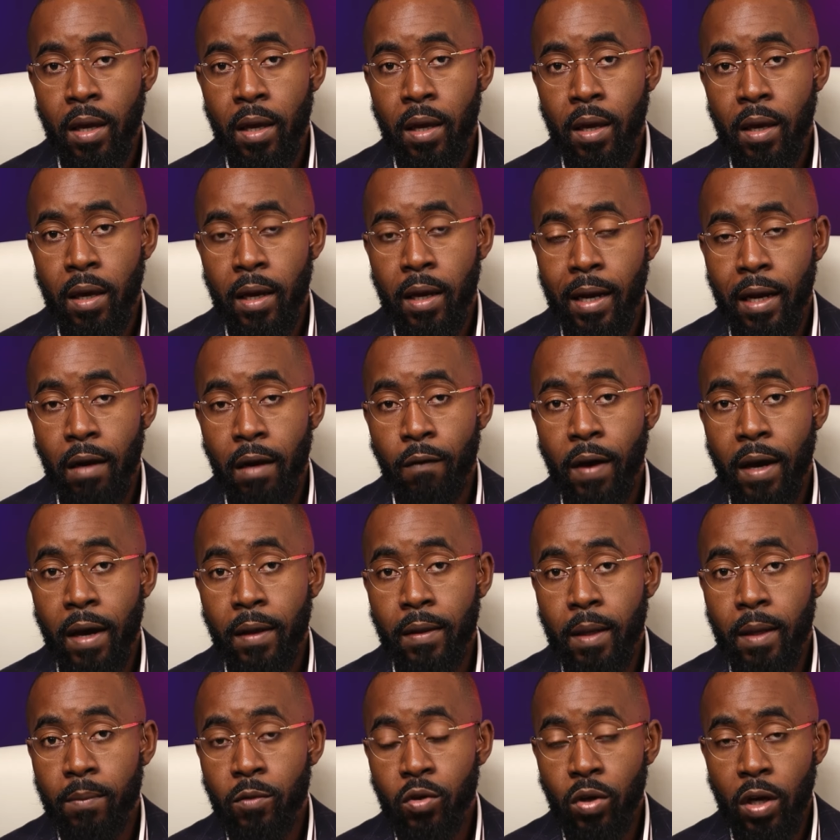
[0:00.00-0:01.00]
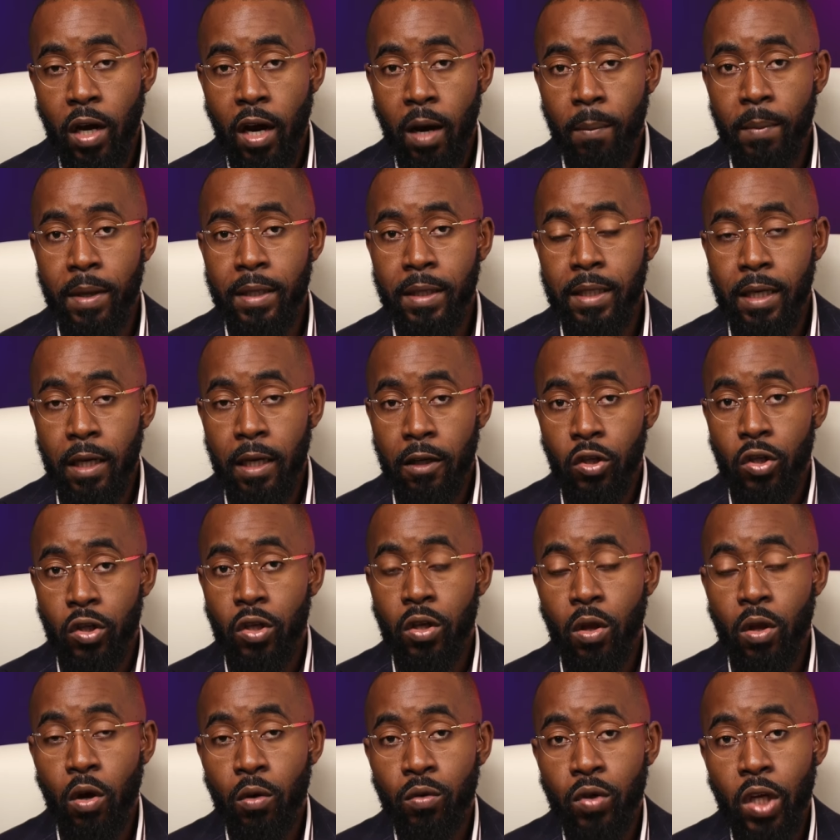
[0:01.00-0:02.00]
and I invite them to come and teach
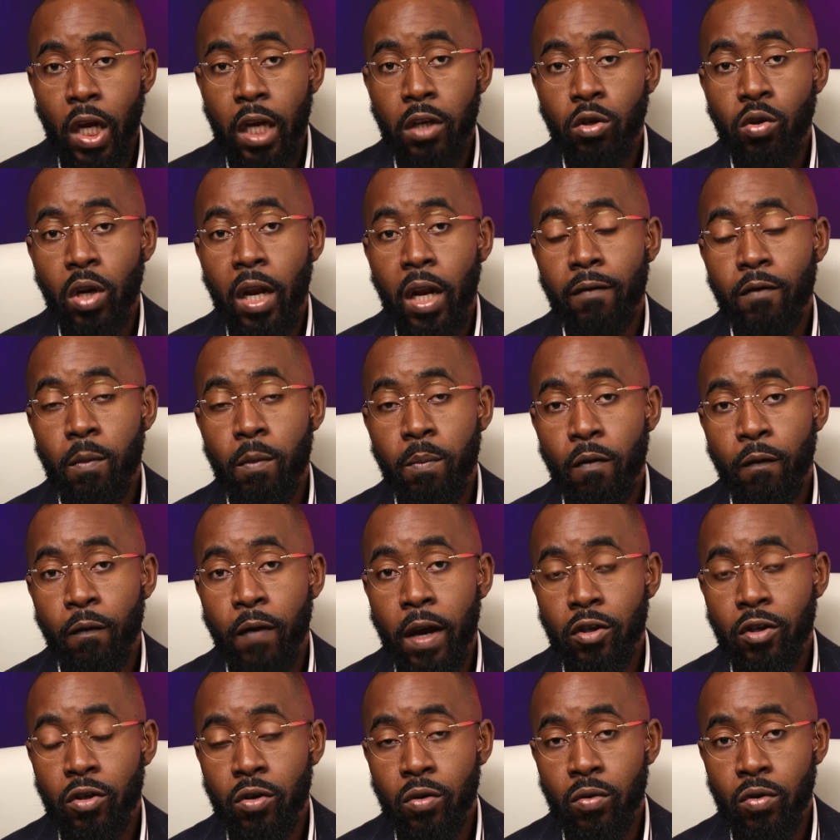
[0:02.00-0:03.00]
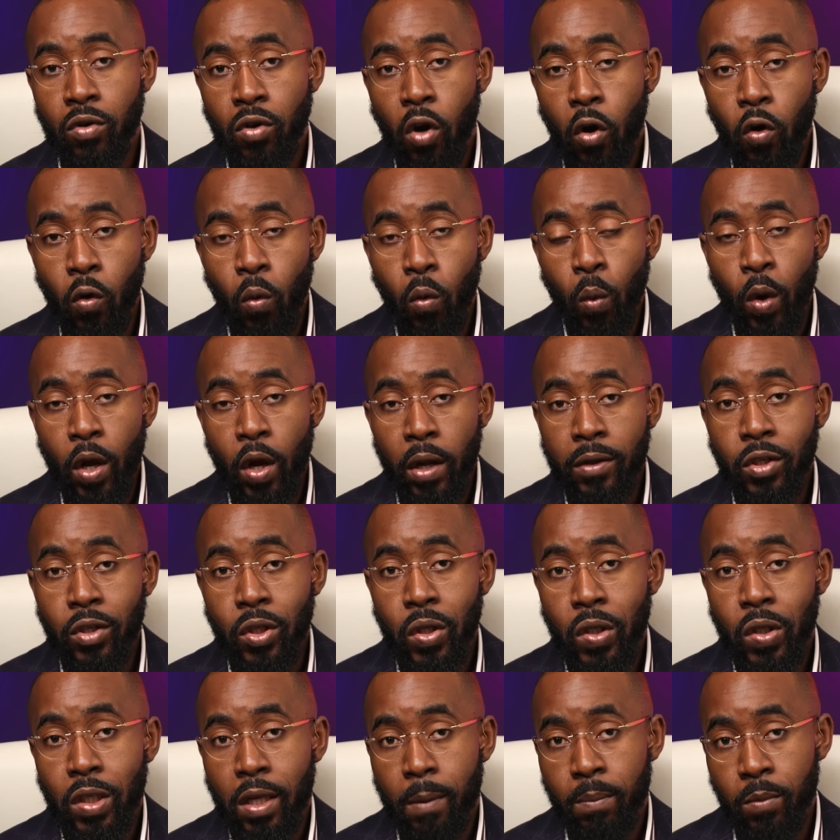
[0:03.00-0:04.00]
those entry-level professionals on real
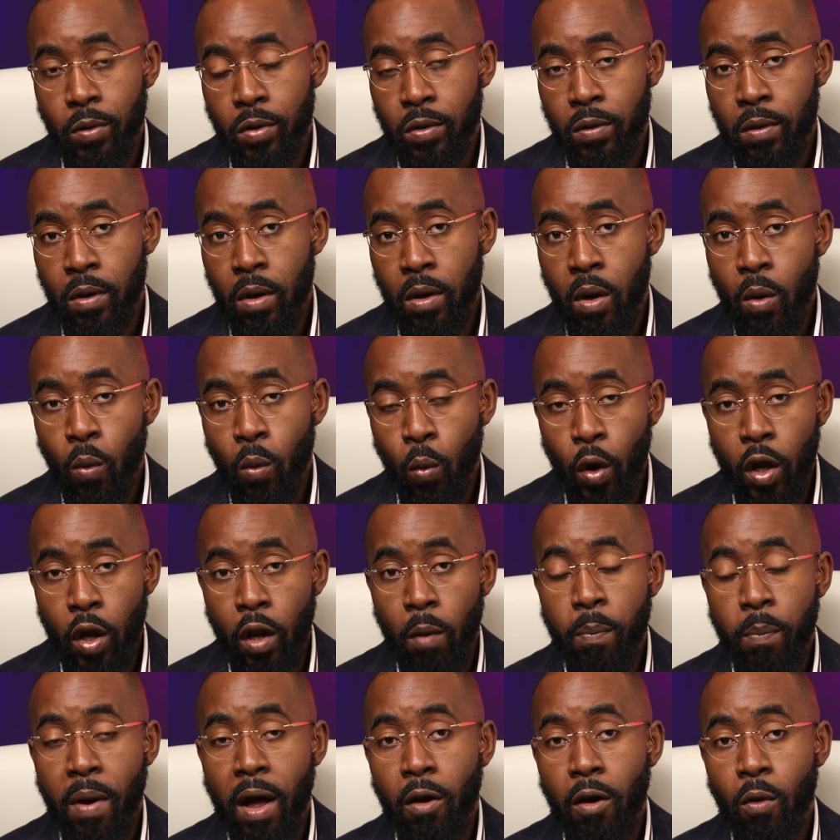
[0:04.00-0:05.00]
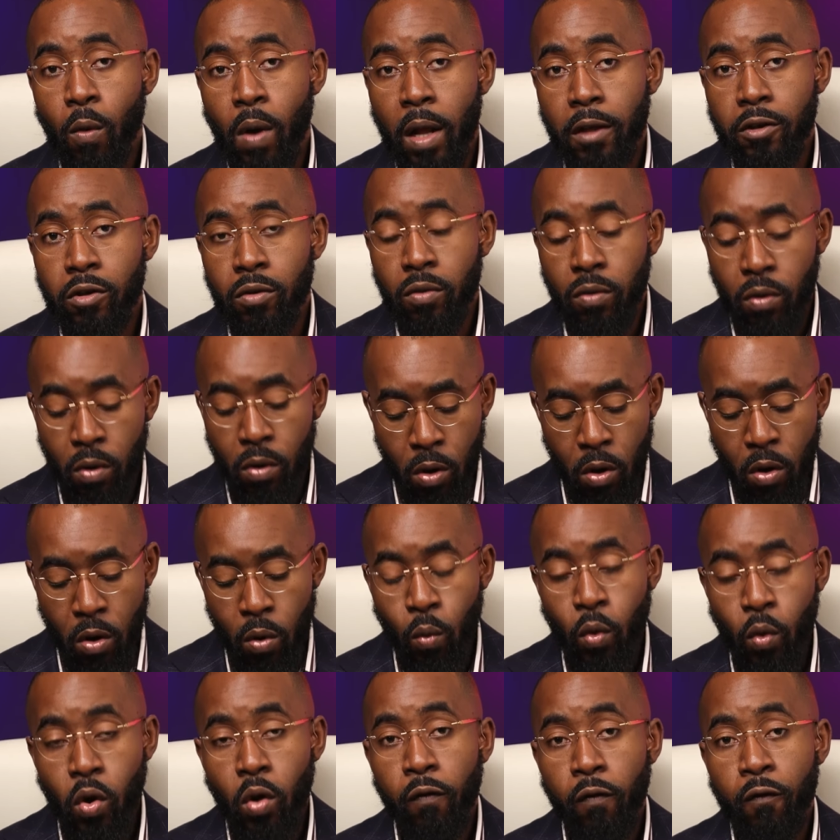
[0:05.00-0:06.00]
systems, real Palo Alto,
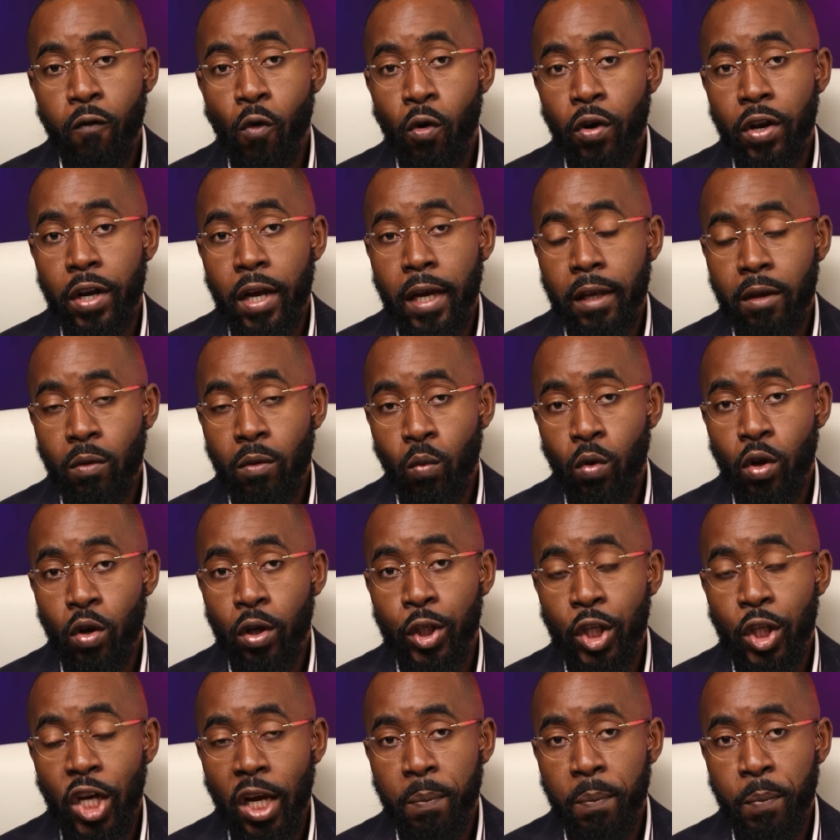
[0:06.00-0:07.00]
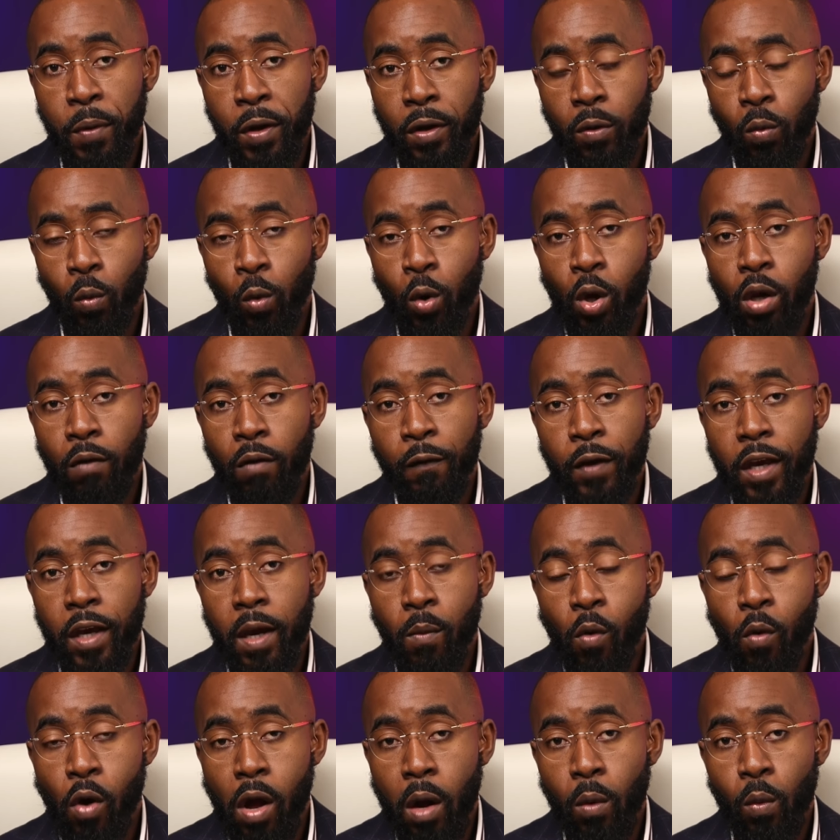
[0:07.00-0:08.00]
real Fortinet, real Checkpoint, real
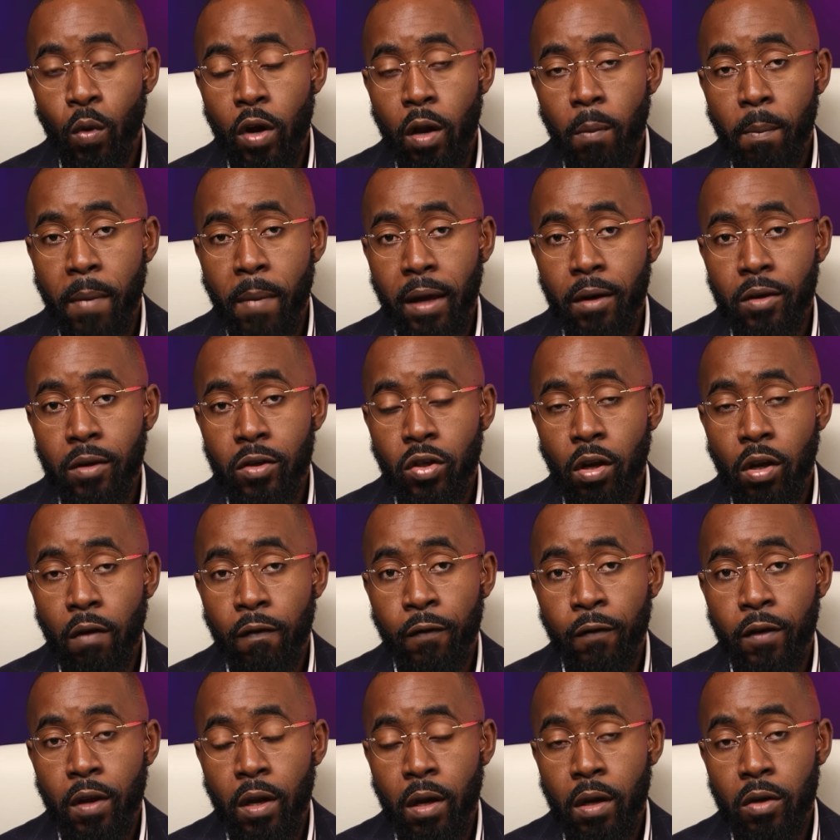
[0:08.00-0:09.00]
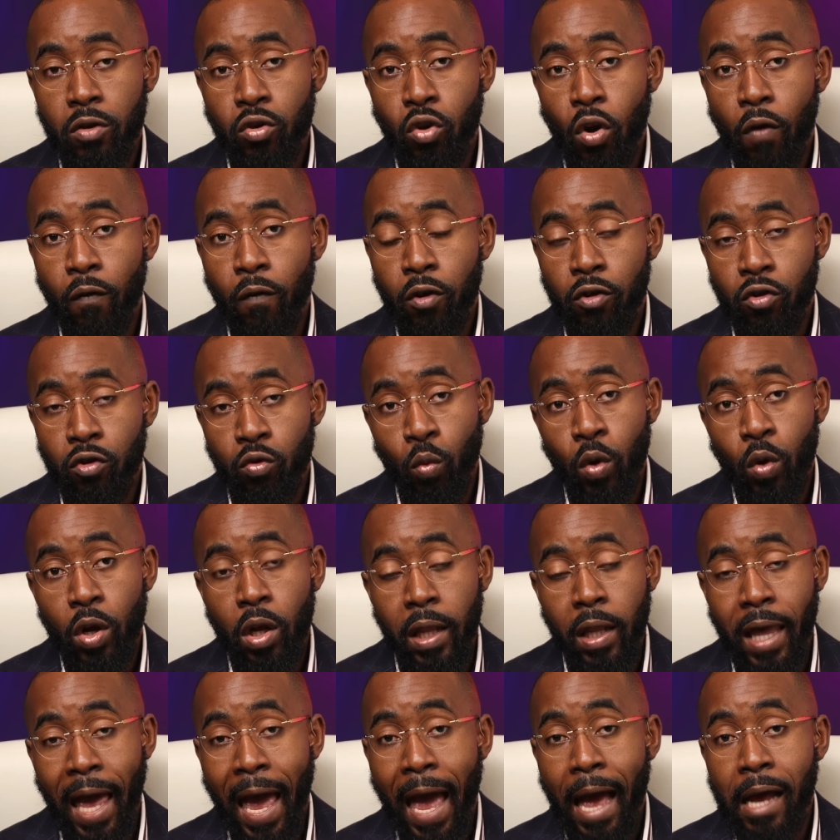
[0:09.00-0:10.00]
VMware, real Microsoft servers,
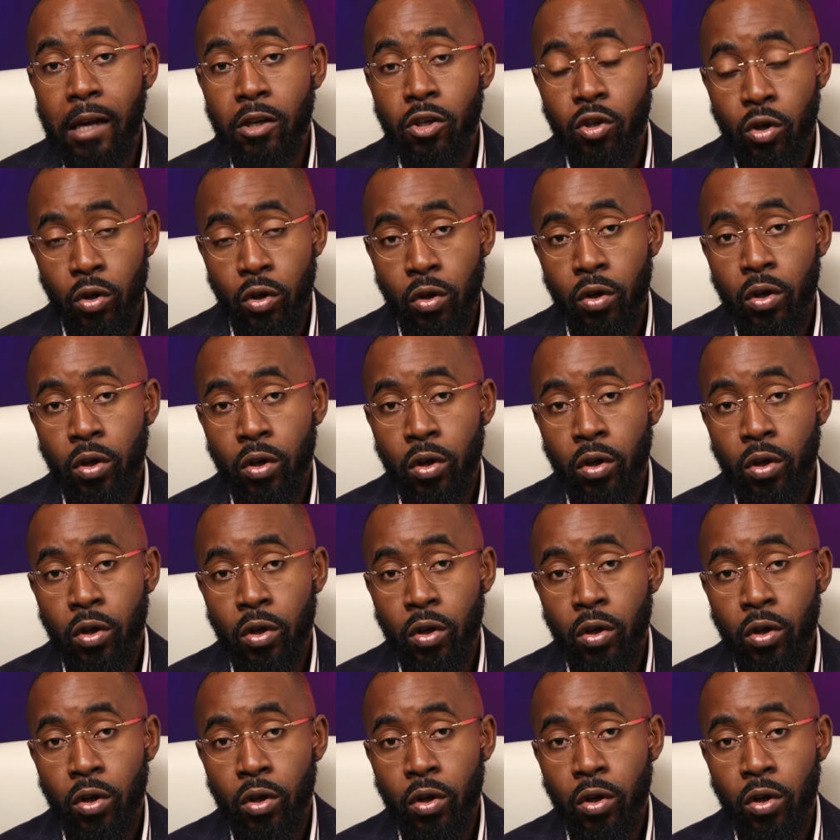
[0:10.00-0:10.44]
real Azure,